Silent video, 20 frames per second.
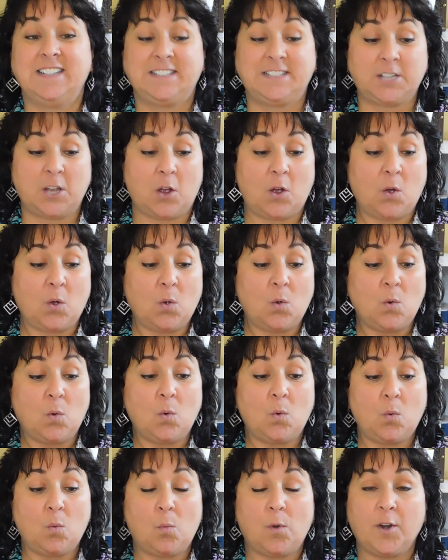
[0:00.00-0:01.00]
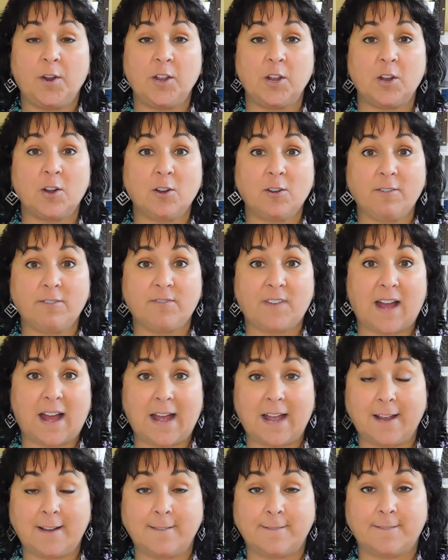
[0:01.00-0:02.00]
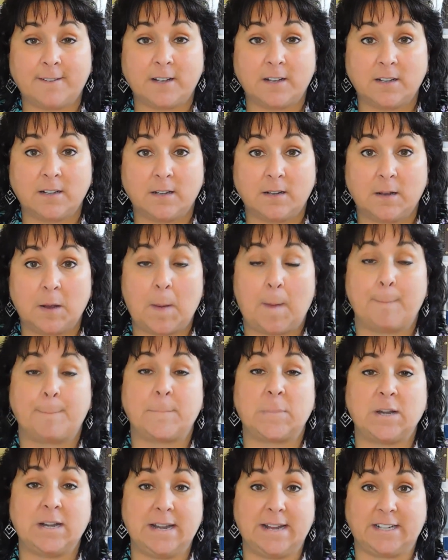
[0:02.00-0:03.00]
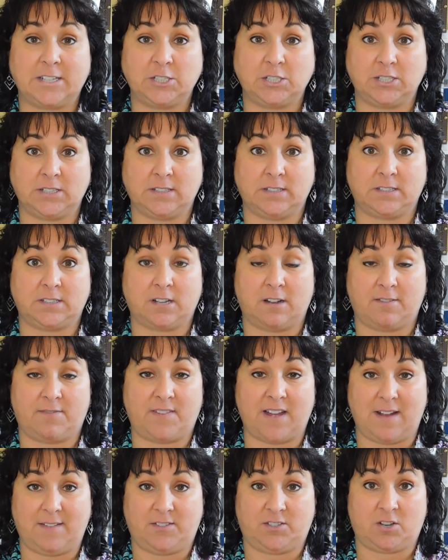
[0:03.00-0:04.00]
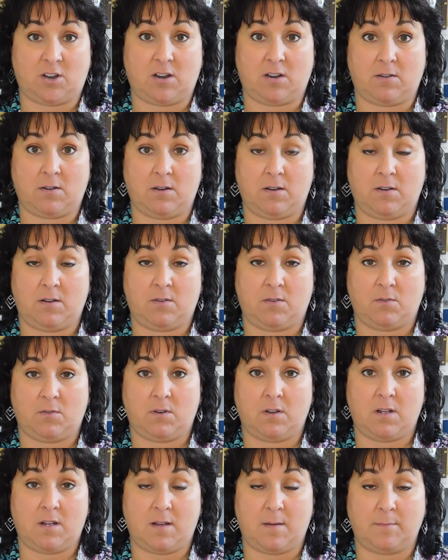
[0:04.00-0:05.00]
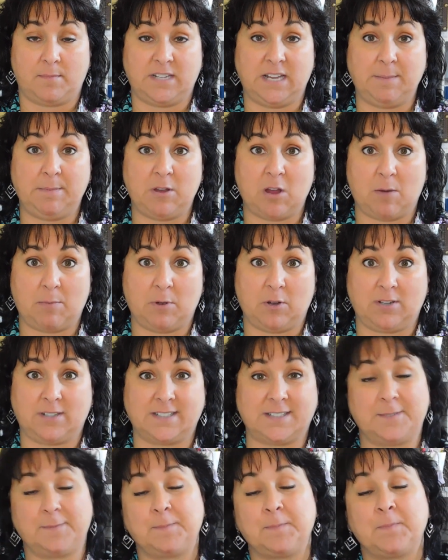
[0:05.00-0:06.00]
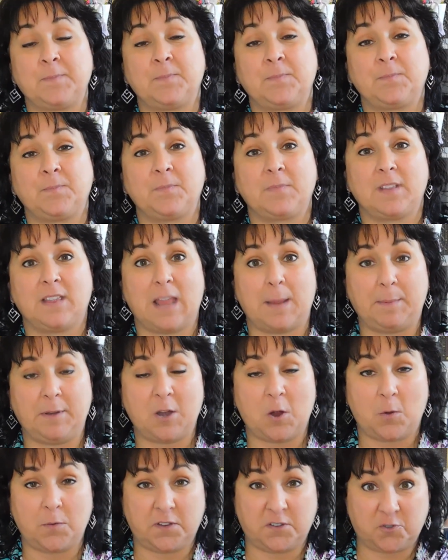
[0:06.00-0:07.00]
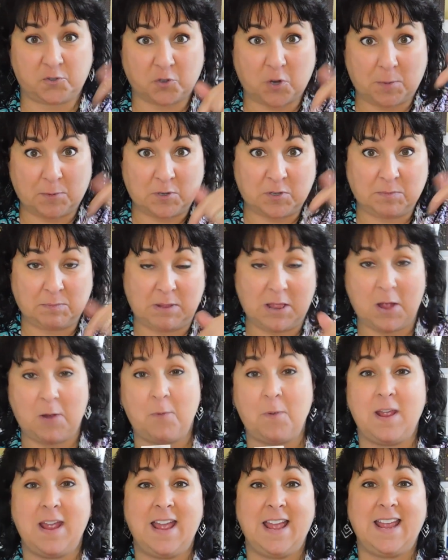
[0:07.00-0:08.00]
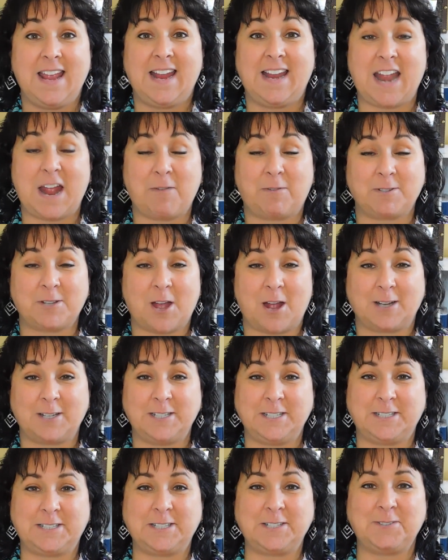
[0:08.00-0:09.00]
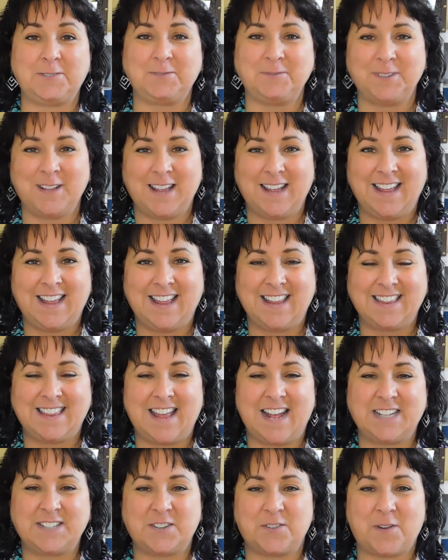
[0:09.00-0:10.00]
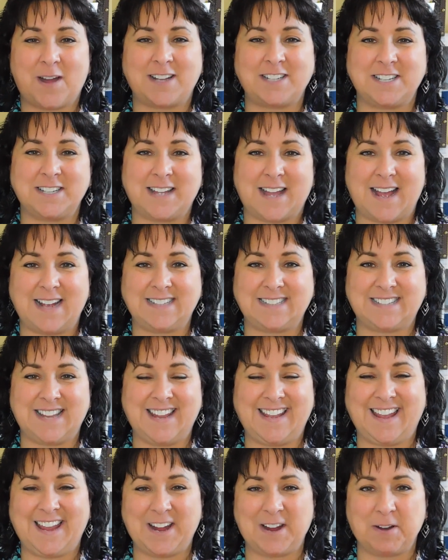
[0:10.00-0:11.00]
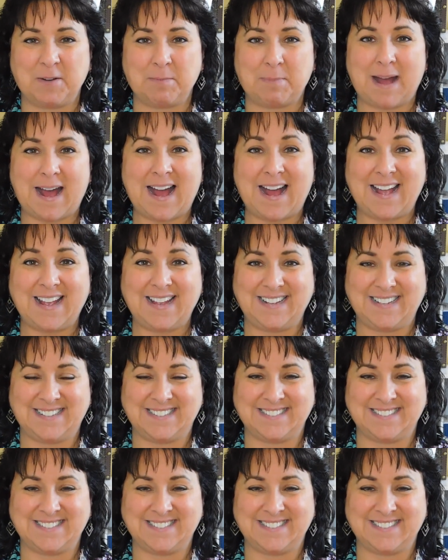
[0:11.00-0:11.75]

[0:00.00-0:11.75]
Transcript: So what are your five predictions of five-star um, TBR books? Let me know in the description below, and I will talk to you soon. Thanks for watching, guys. Take care. Bye.